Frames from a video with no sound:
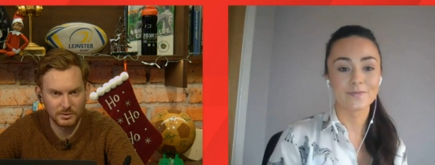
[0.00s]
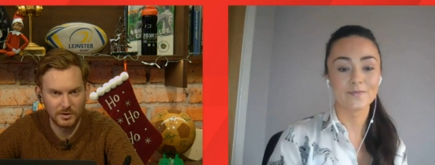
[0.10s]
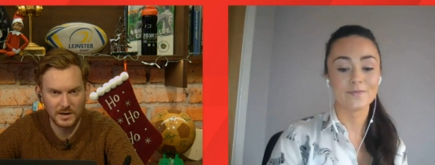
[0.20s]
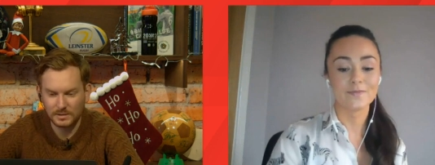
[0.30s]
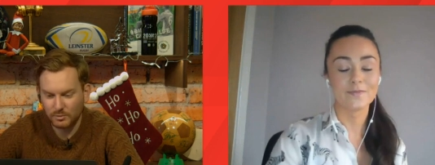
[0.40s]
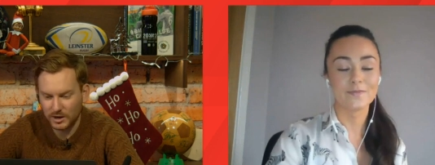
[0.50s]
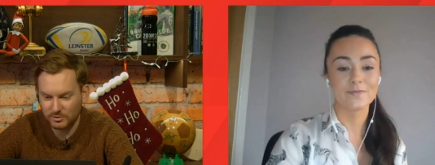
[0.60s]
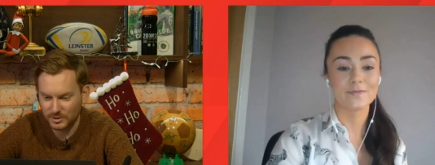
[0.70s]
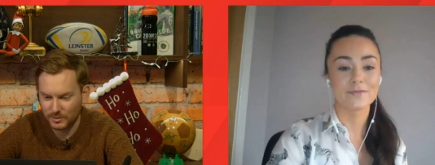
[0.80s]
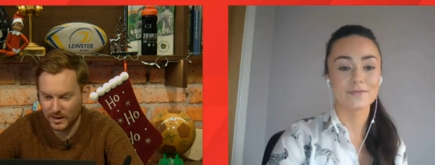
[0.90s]
Speaker 1: greatest of
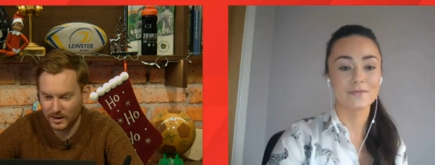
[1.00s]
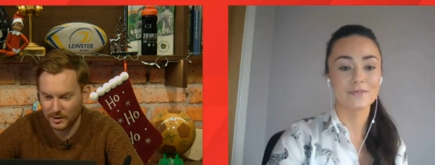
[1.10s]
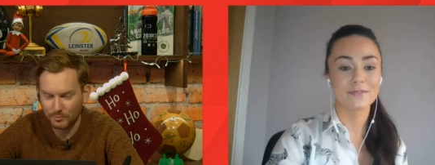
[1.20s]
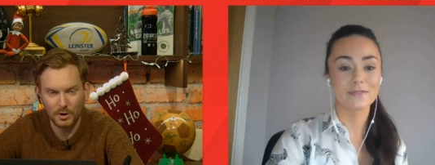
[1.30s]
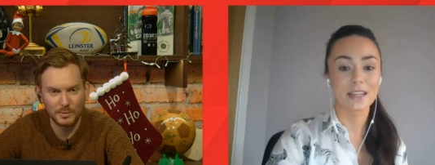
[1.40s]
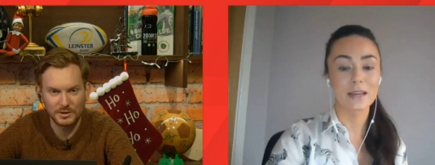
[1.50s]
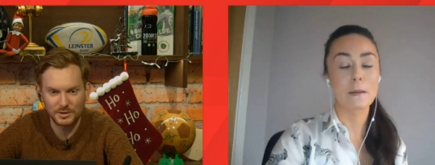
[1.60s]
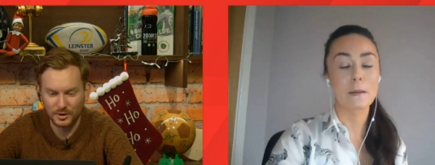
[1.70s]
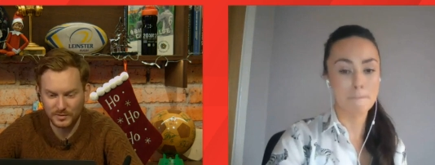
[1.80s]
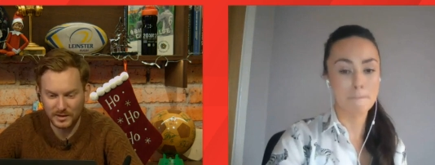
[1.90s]
pressure as well. You probably
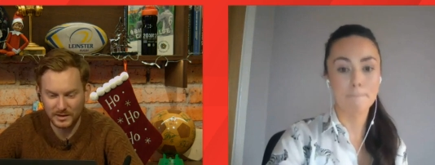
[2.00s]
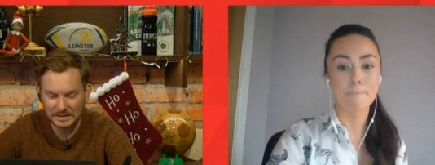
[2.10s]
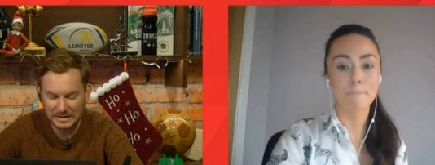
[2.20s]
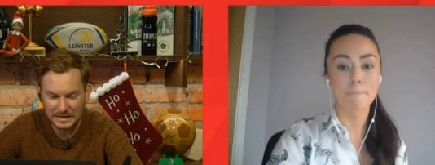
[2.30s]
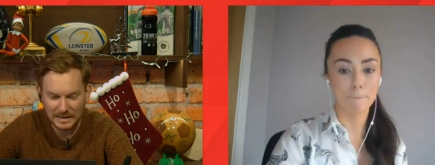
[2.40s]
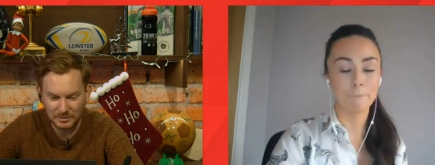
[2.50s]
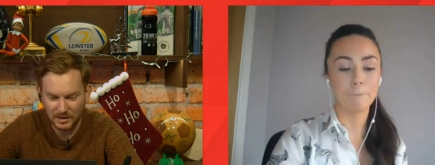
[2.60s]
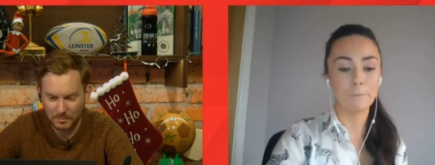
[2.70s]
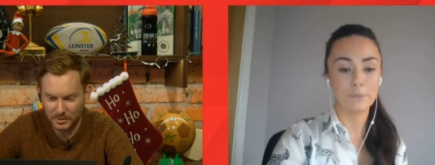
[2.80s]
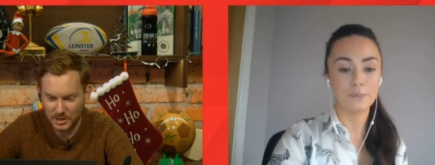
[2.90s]
deserve to, to eke out the
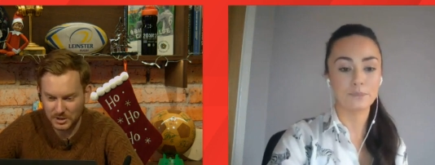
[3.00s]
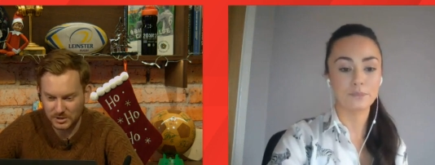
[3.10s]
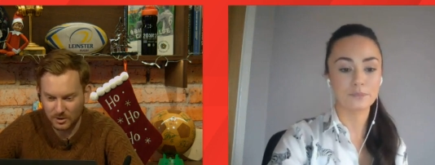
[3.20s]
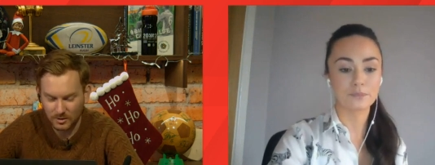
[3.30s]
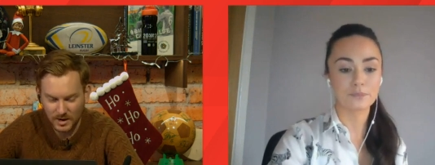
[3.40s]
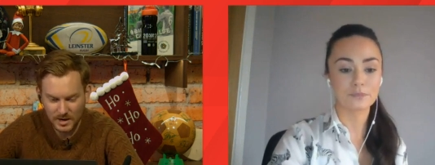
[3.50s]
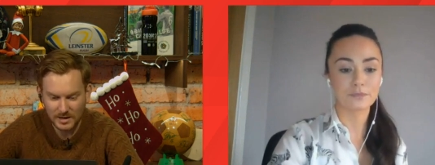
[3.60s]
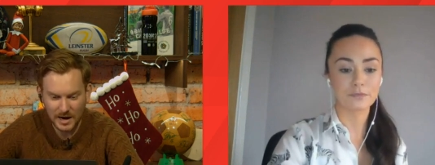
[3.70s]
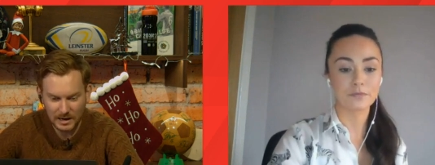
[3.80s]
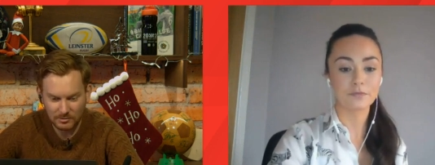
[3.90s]
competition. So
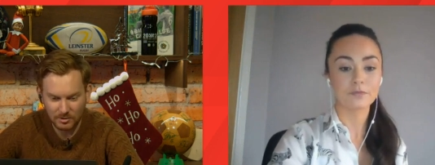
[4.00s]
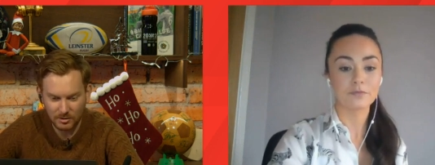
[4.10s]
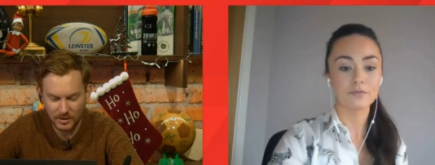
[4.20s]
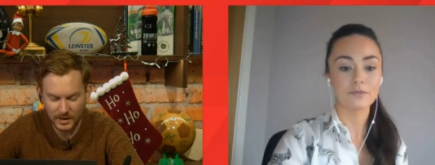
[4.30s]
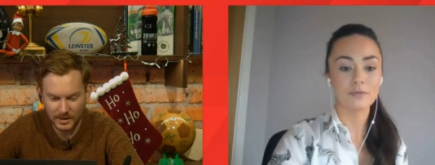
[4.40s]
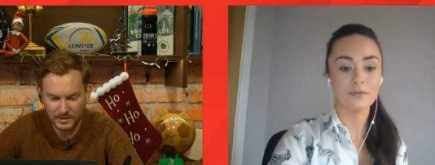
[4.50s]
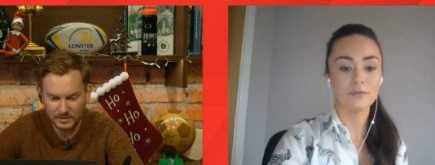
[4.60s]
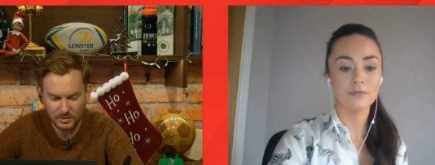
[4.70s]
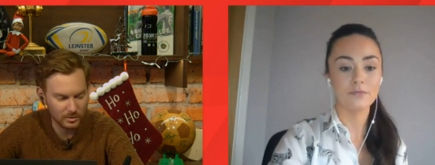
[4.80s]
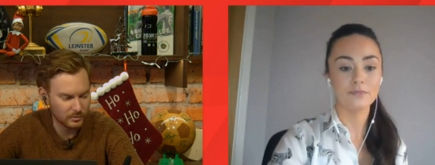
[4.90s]
Carla Rowe is
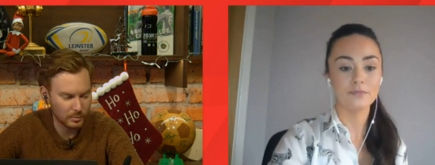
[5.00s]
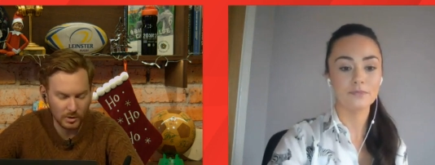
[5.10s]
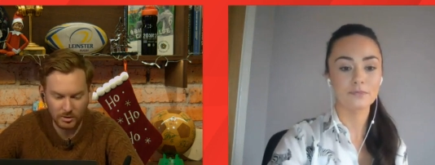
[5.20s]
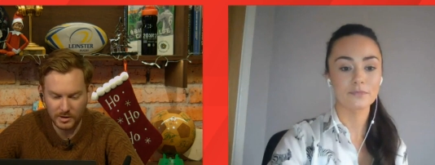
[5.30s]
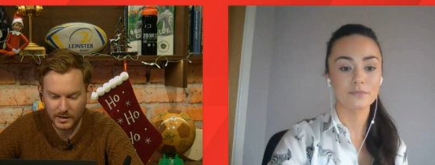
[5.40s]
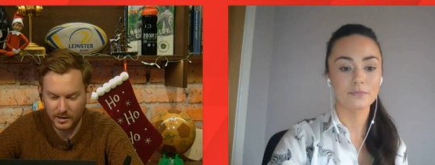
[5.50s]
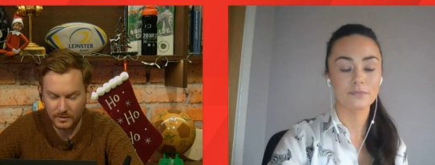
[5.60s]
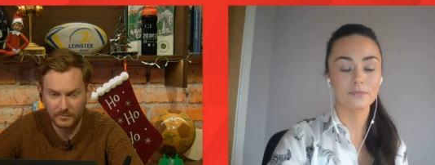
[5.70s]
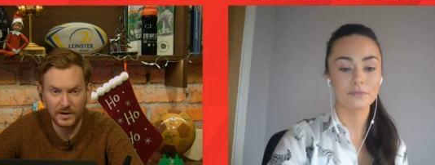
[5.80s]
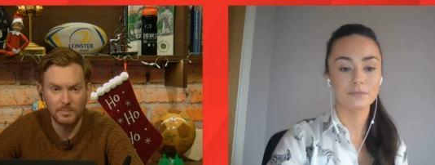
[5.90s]
your footballer of the year.
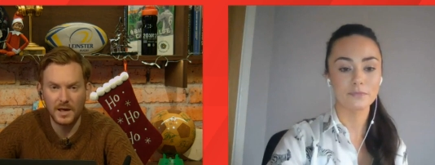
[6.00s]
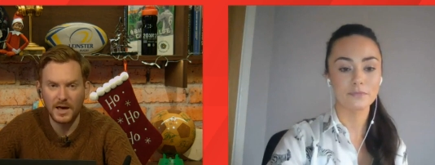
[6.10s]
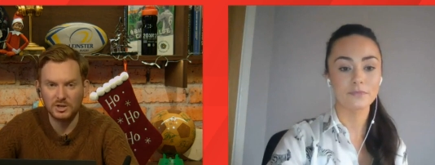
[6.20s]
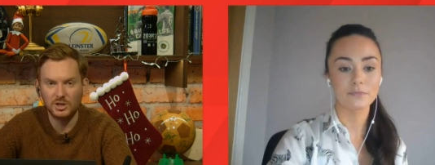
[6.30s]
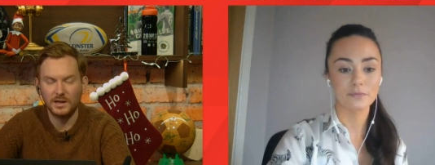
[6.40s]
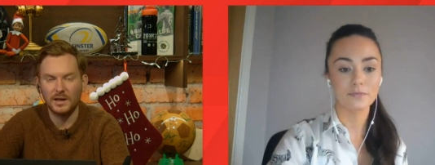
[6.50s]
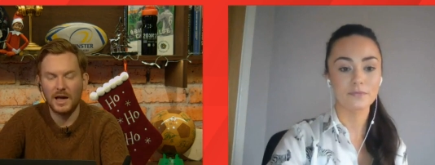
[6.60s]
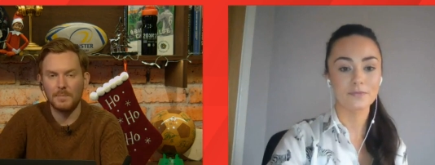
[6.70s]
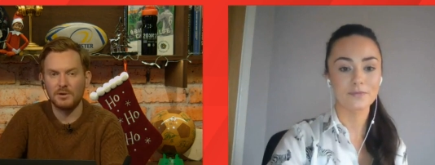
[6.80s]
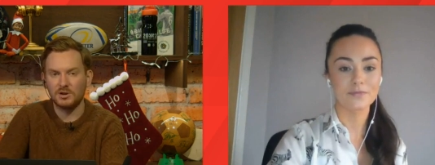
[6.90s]
Fair play, Aisling.
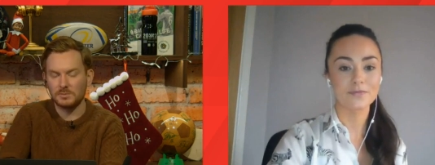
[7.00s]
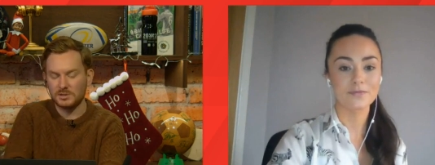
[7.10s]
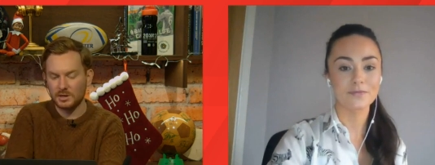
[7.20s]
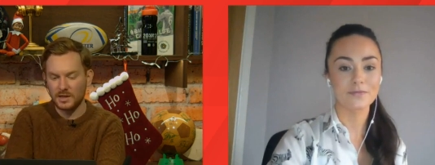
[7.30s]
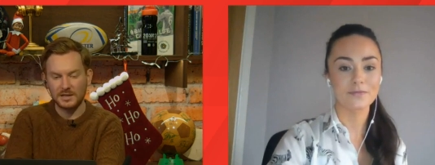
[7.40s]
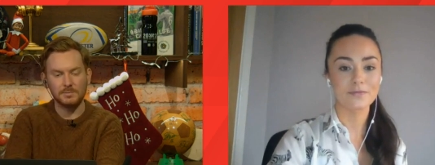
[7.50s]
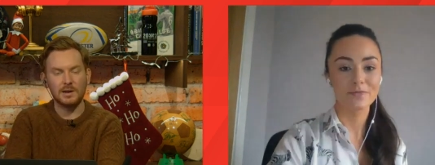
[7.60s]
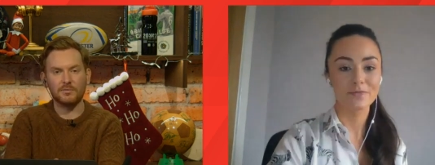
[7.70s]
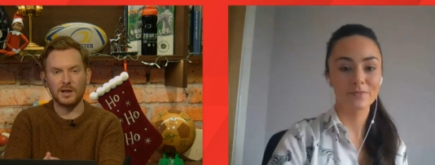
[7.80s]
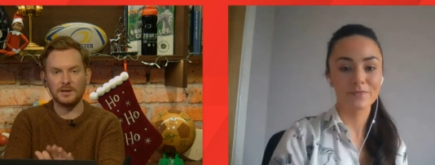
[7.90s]
Happy Christmas to you. Thanks a
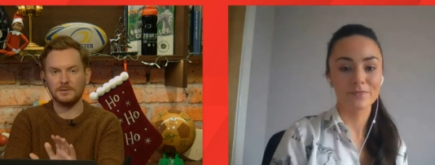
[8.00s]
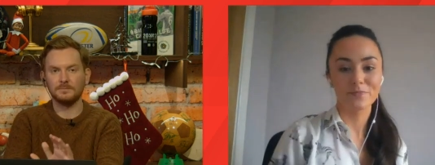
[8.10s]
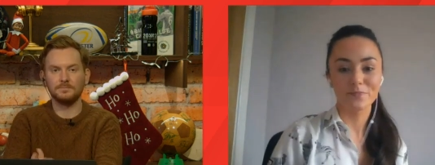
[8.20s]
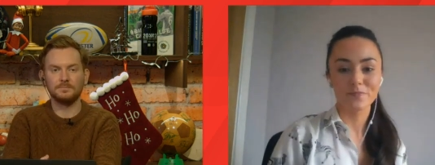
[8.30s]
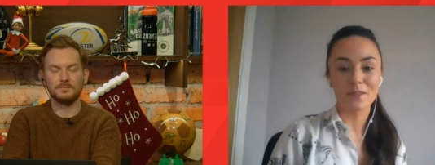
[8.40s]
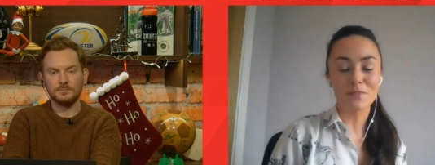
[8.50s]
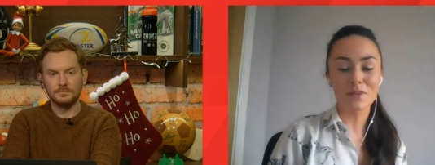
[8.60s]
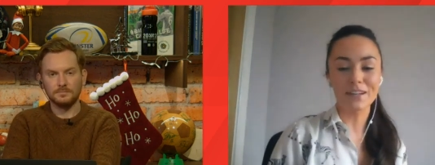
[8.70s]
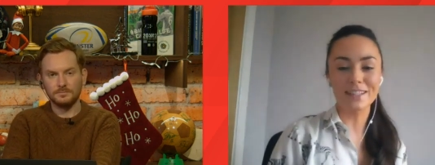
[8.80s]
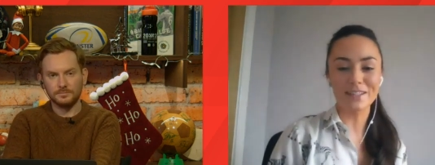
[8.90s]
million for that.
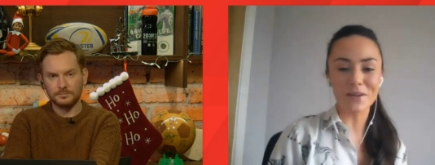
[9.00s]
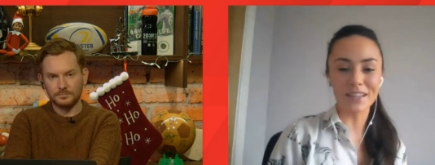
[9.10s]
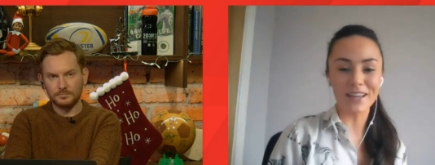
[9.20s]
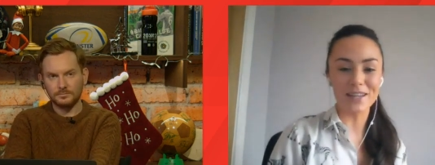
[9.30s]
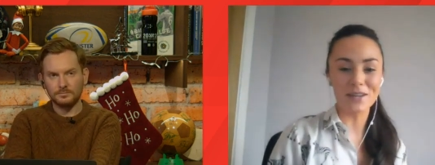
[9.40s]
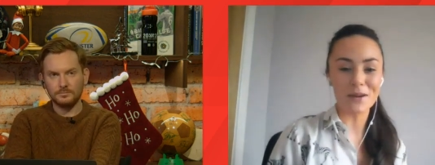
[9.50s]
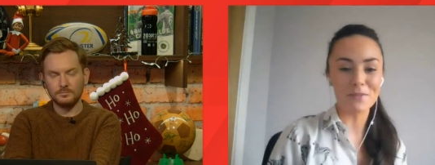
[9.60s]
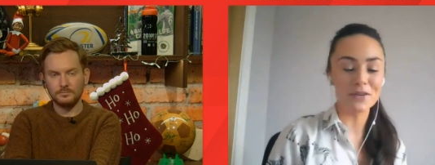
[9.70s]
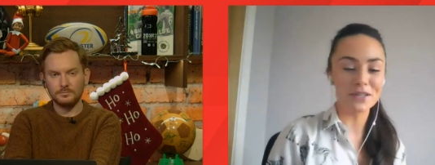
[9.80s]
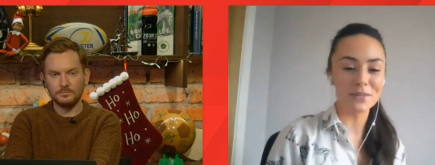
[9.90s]
Speaker 2: Brilliant, Eoin. Thank you. Happy